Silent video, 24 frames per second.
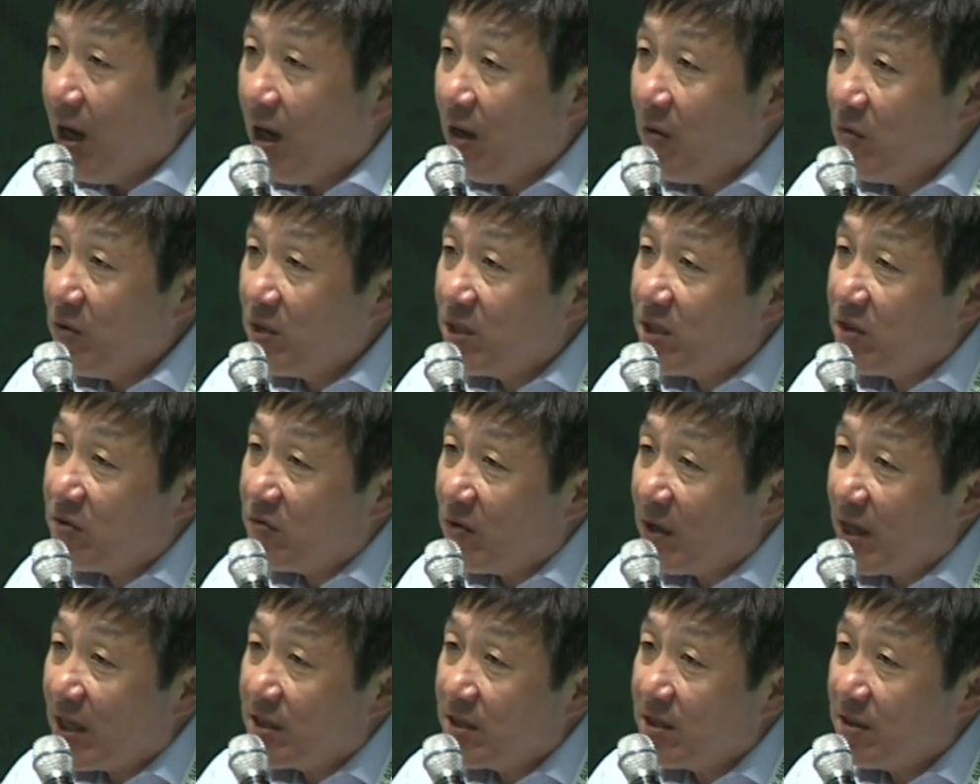which
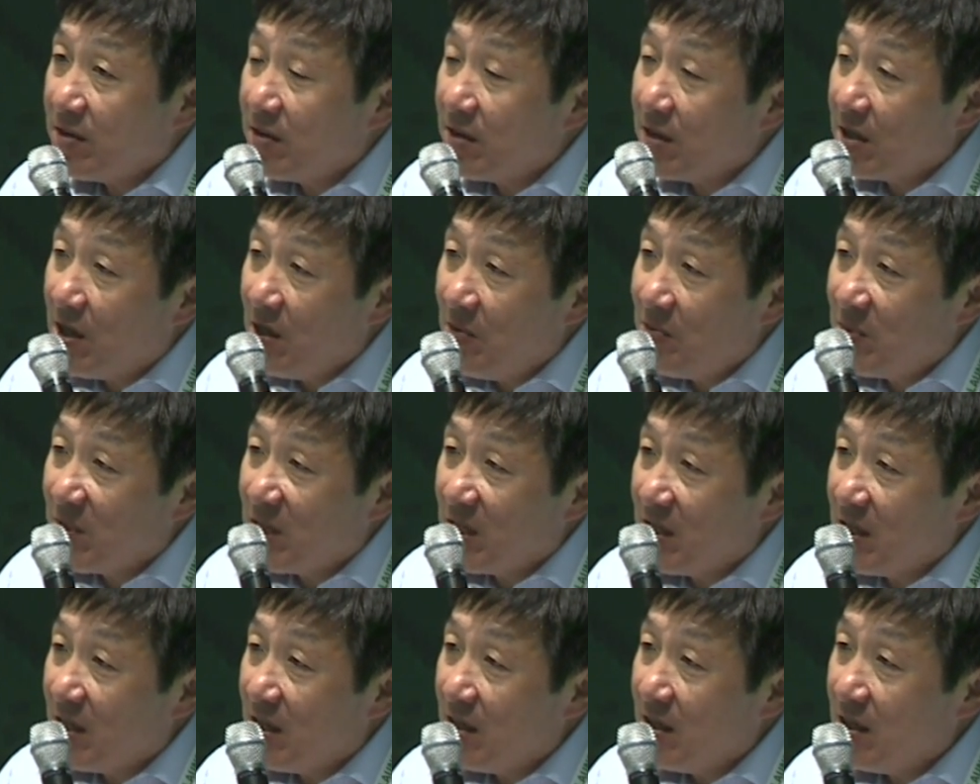direction the
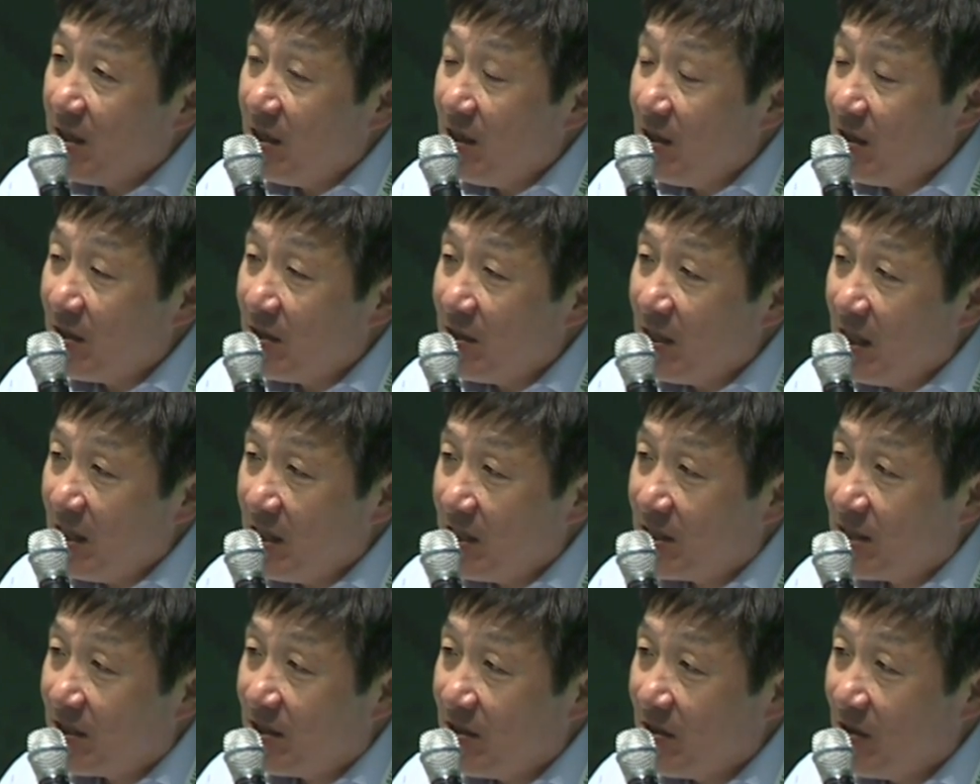company
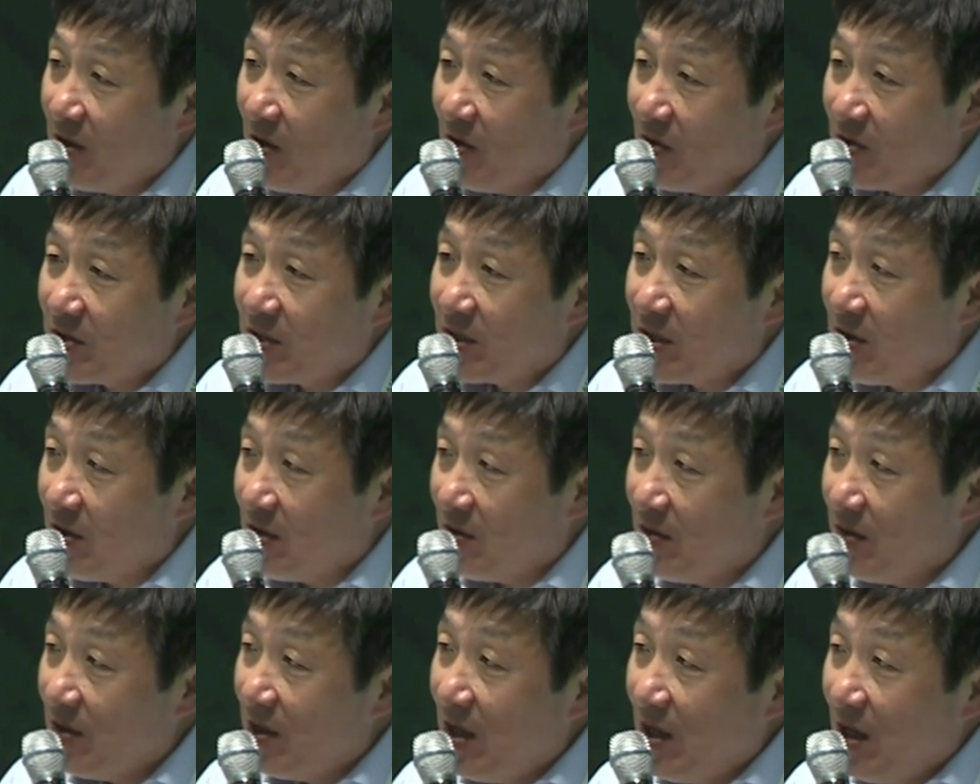needs to go.
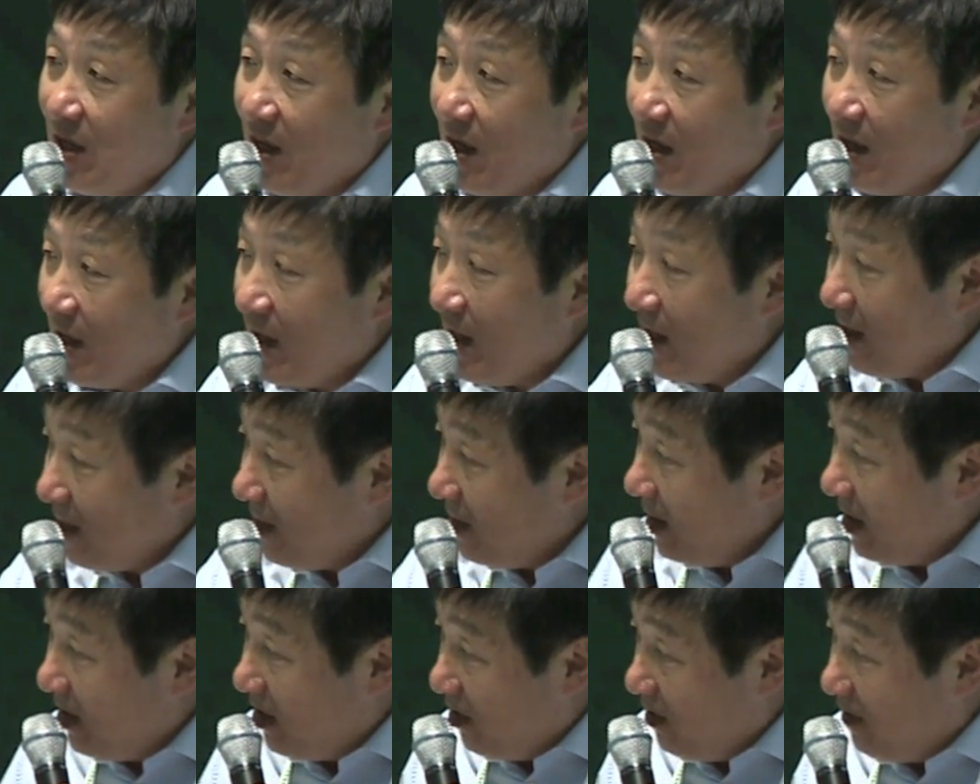So I
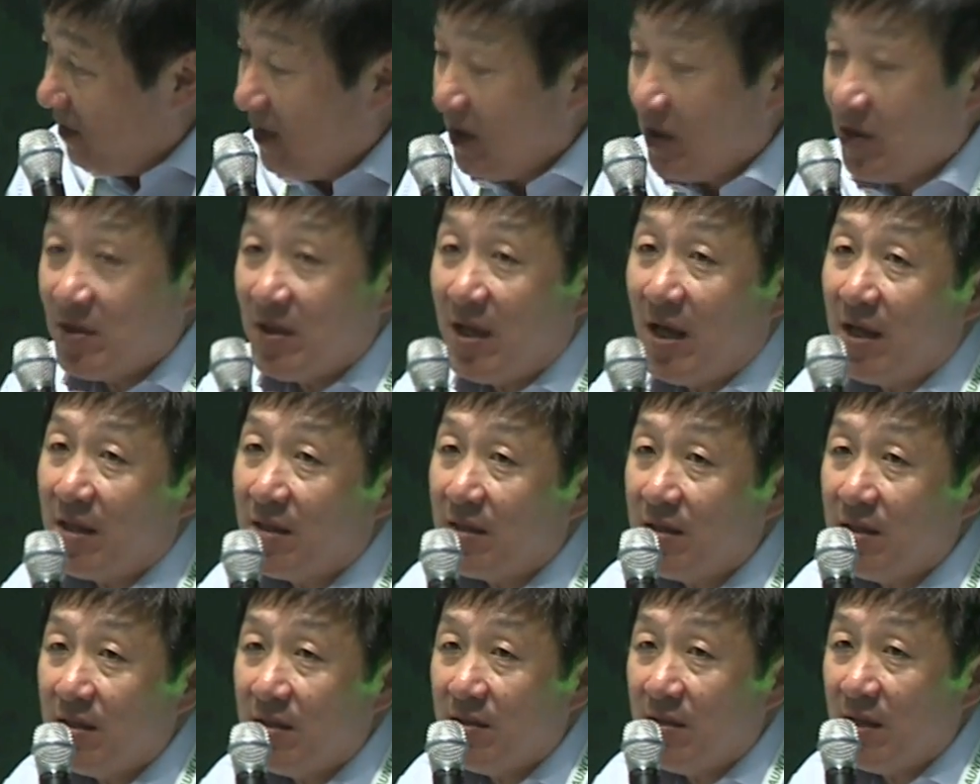think you've heard that
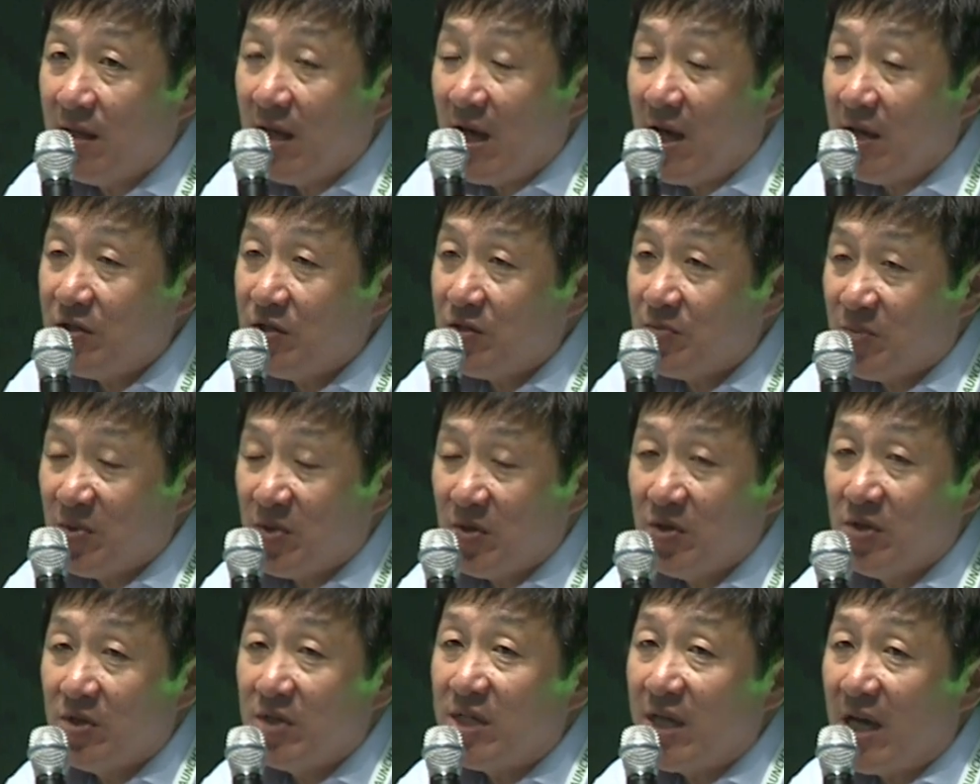the
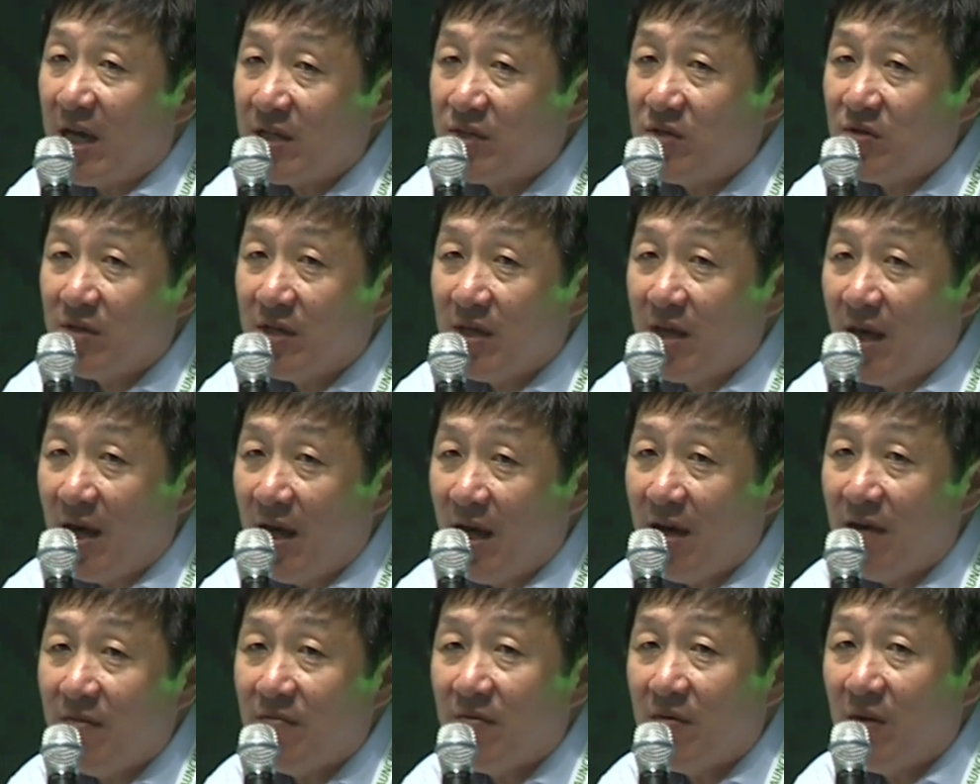entrepreneurs actually
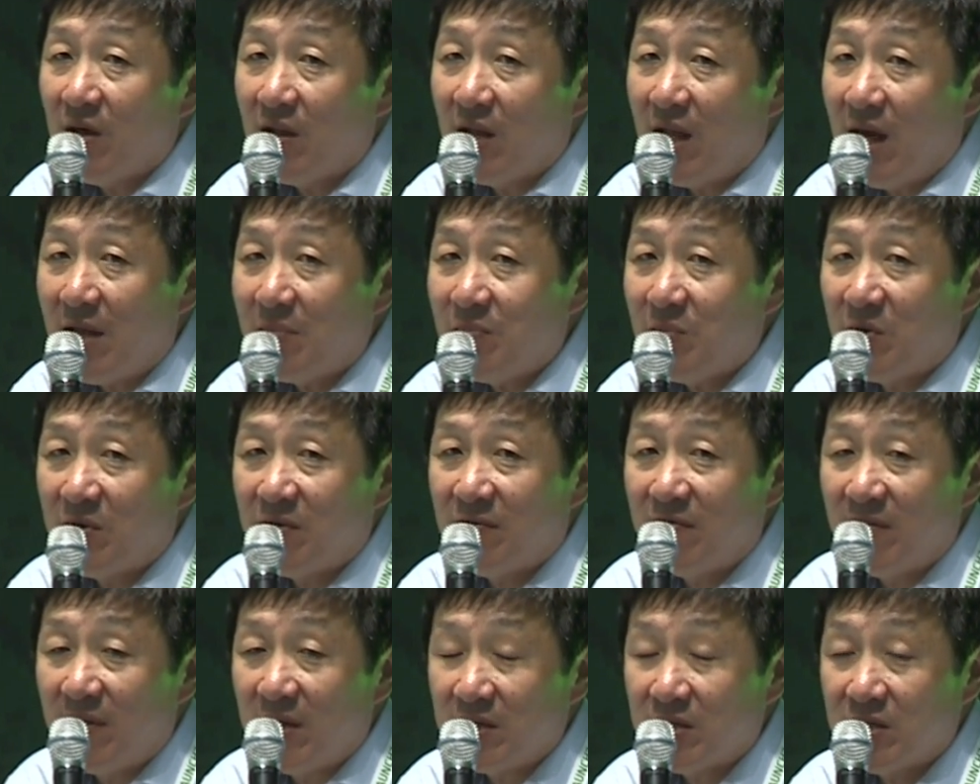have a lot more
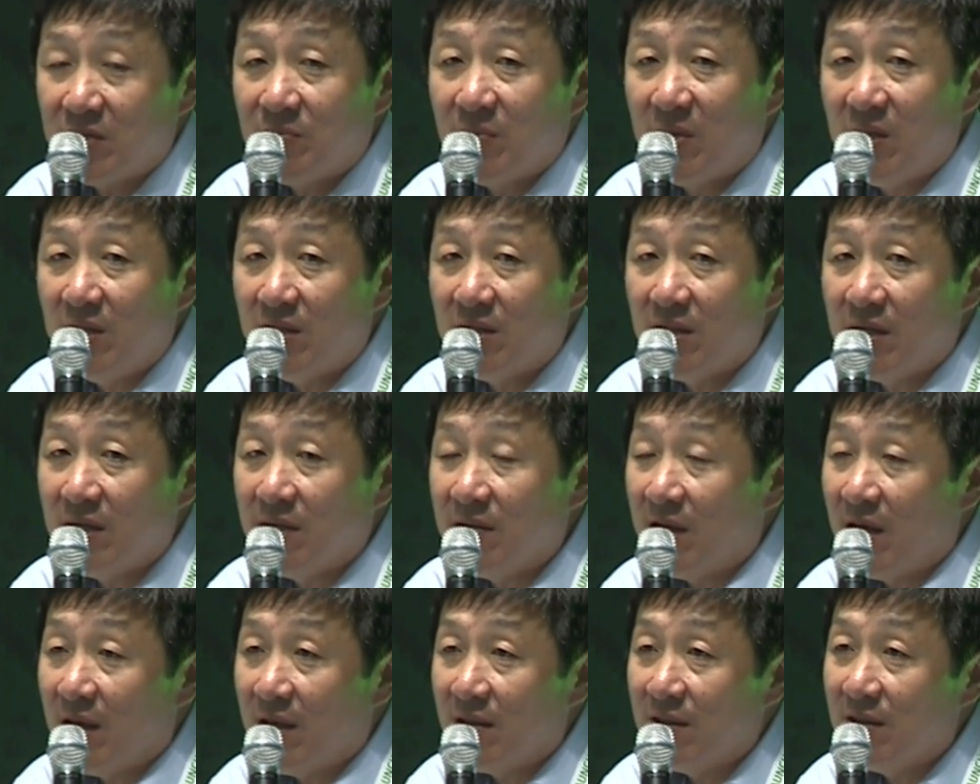flexibility
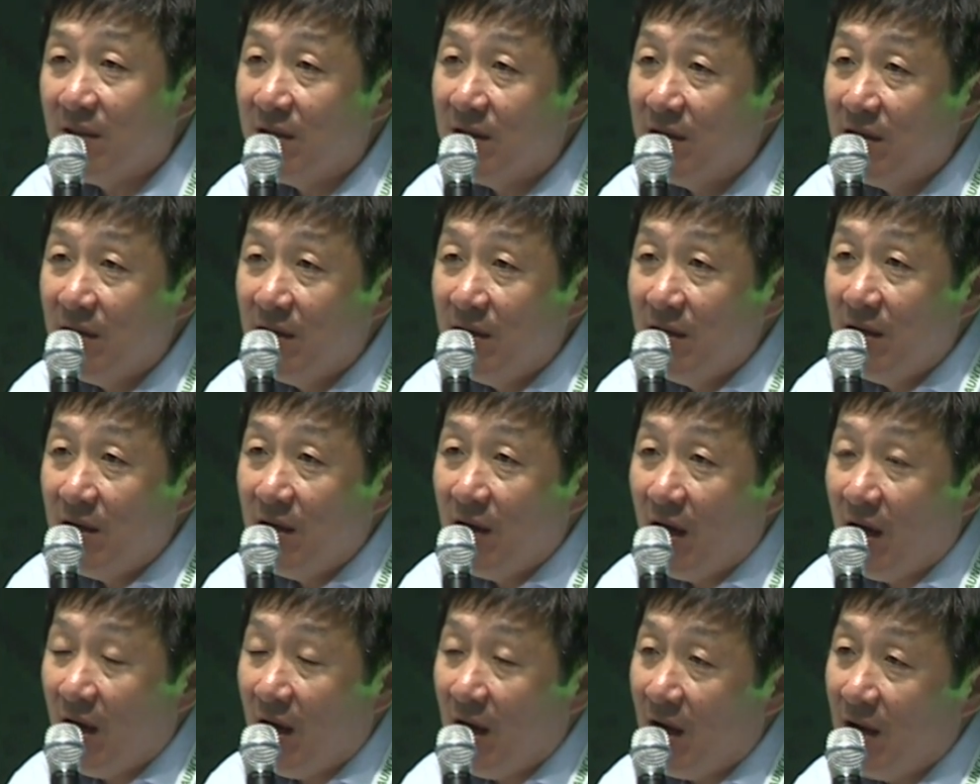than
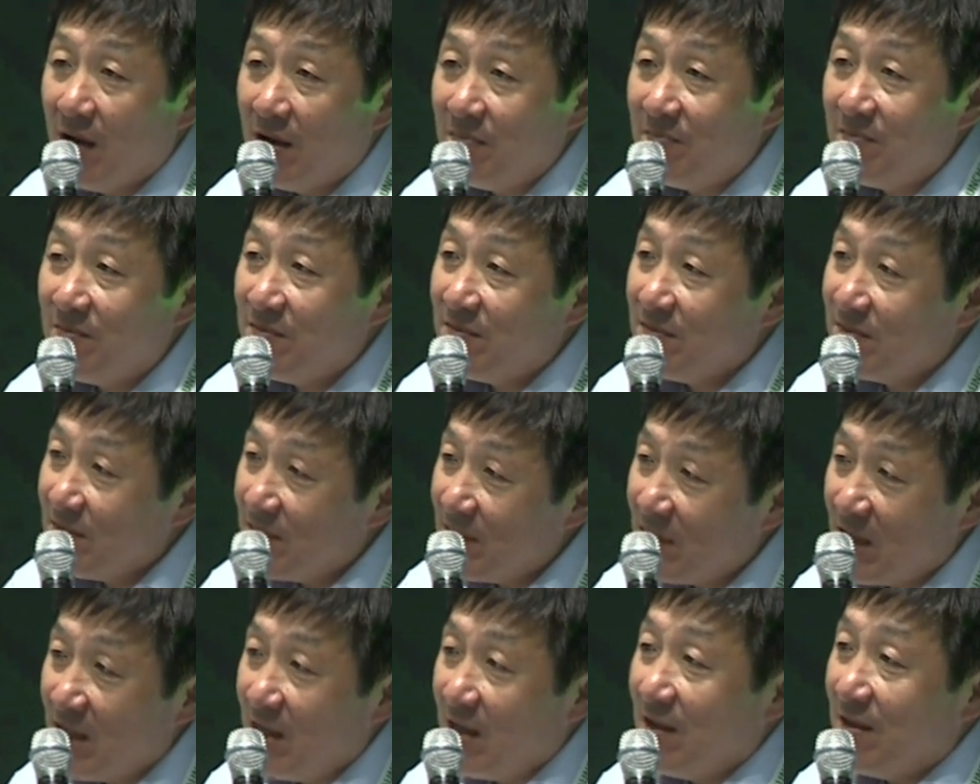
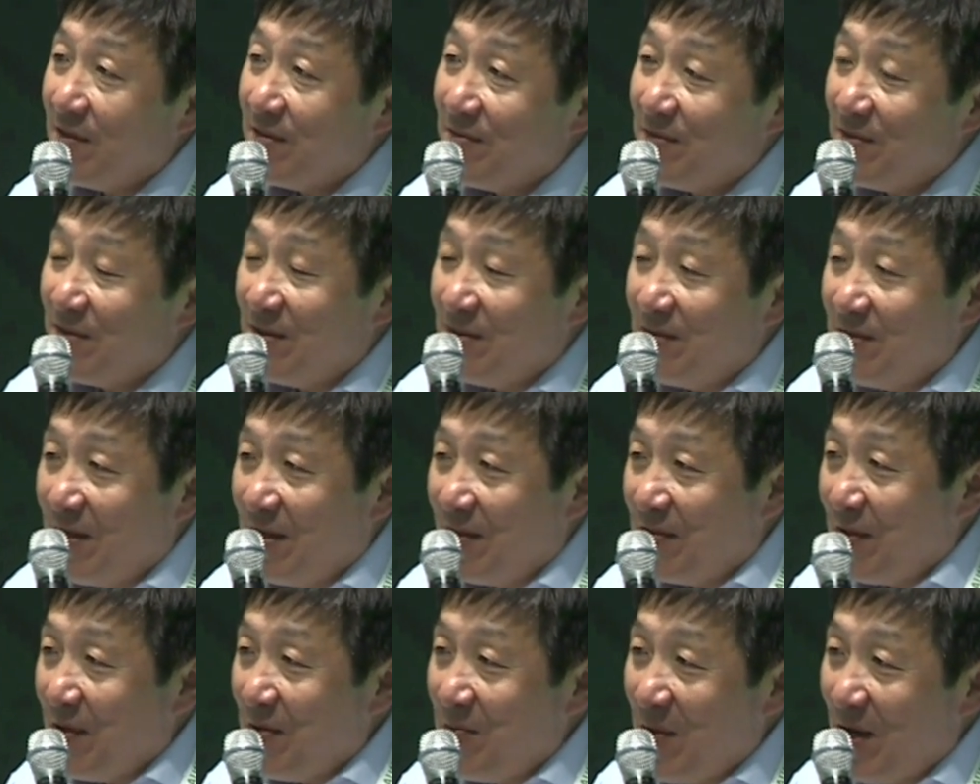
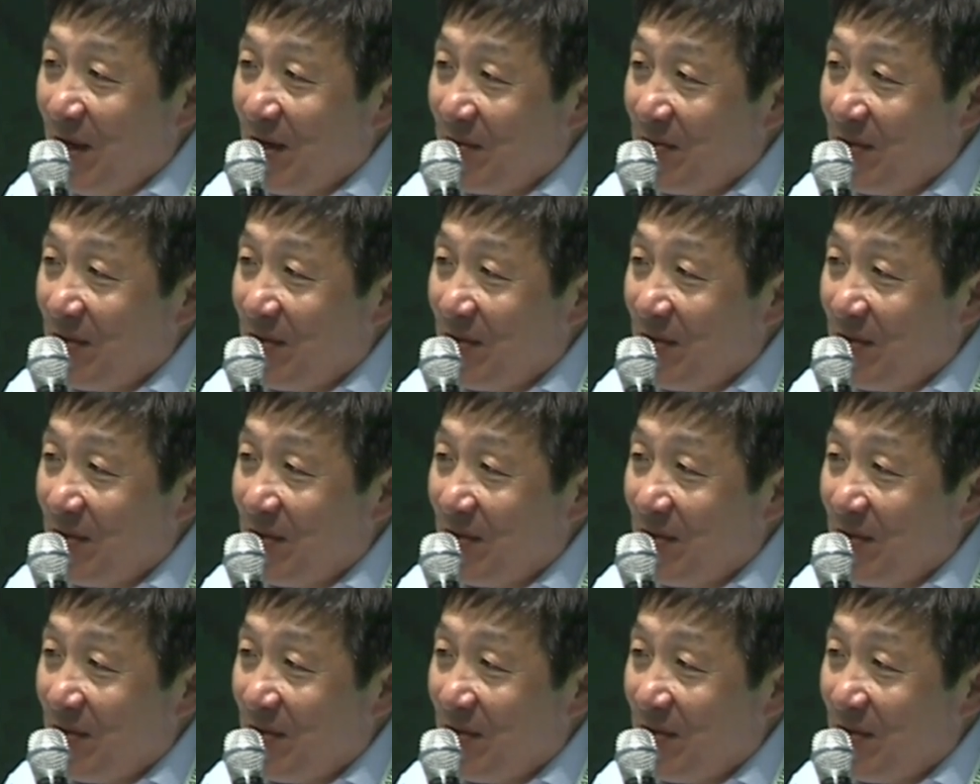that they might